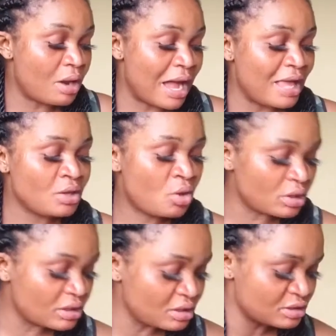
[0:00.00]
I
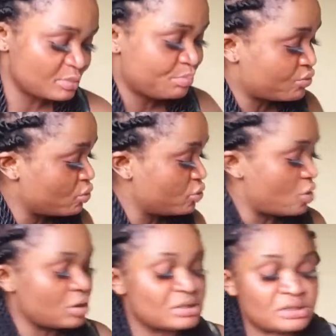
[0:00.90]
got those
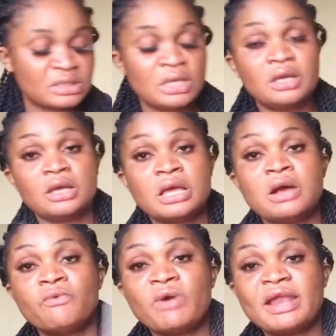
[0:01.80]
products
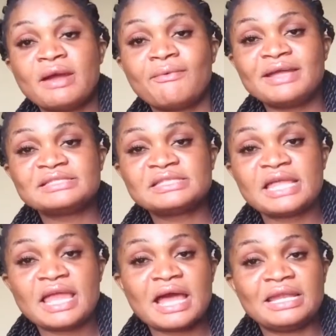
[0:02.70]
when I went
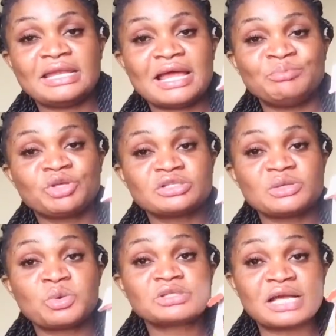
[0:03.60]
there, and because
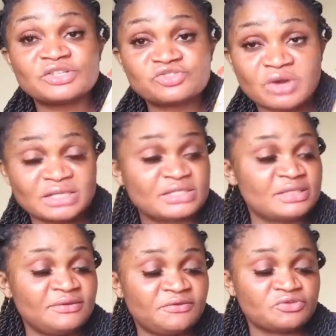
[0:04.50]
it was
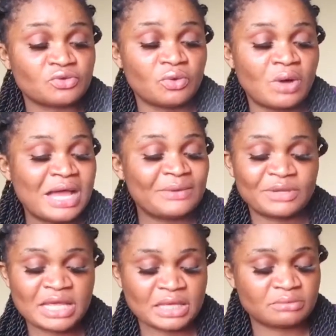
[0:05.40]
attractive, so I was
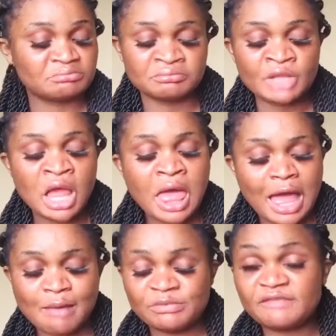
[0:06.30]
like,
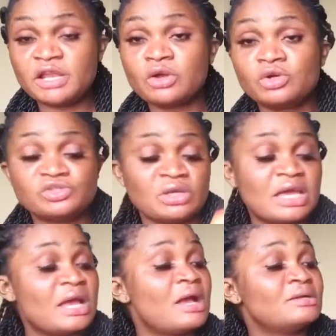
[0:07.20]
I'm definitely going to
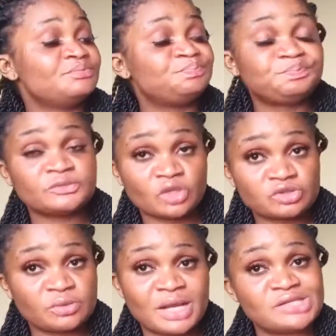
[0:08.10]
get
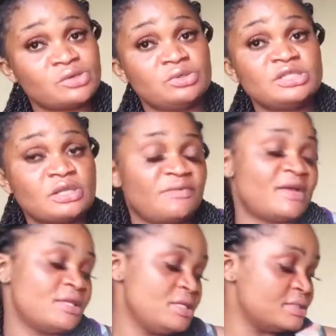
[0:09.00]
Dr. Rachel instead of
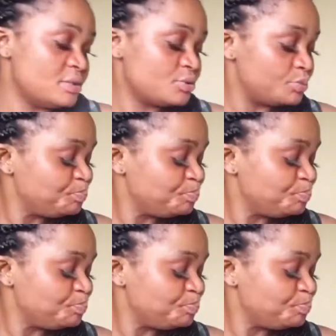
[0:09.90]
Aneeza. So